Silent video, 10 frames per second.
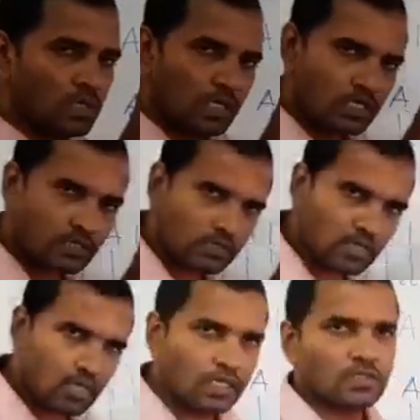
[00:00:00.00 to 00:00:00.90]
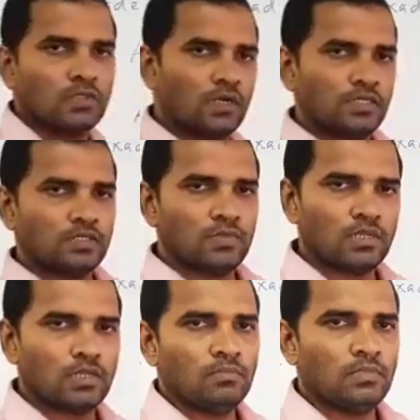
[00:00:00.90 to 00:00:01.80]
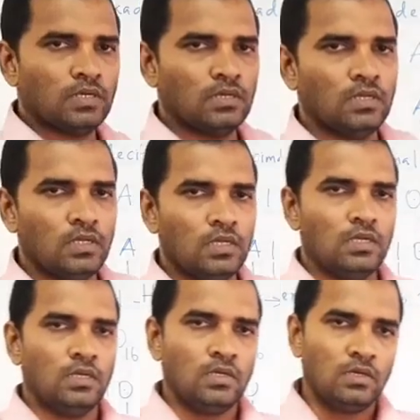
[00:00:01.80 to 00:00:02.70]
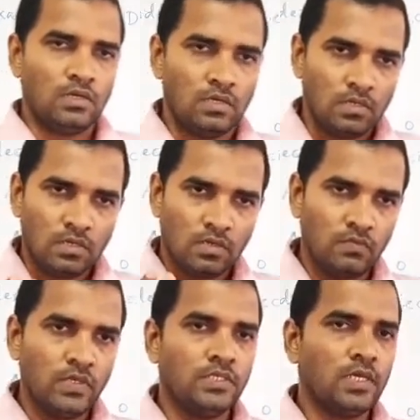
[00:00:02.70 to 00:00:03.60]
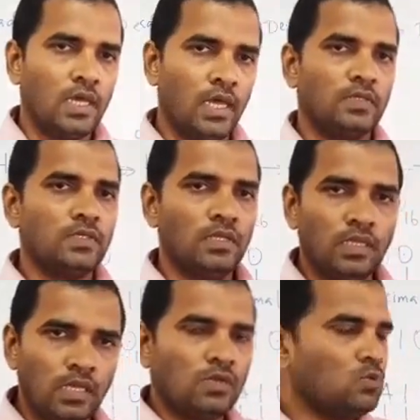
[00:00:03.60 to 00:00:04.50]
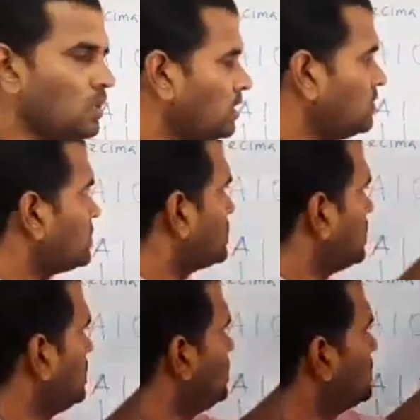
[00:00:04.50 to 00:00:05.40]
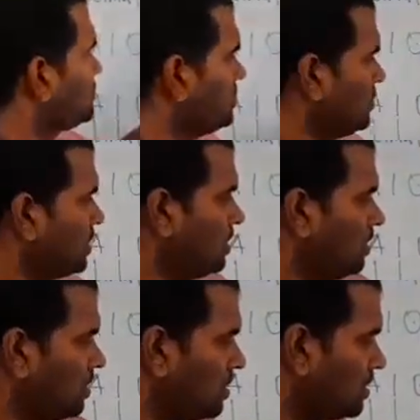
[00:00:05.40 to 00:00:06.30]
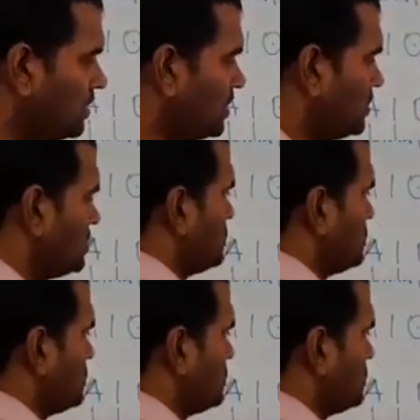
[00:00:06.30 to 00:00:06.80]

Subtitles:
is the hexadecimal number which has an equivalent in decimal, that is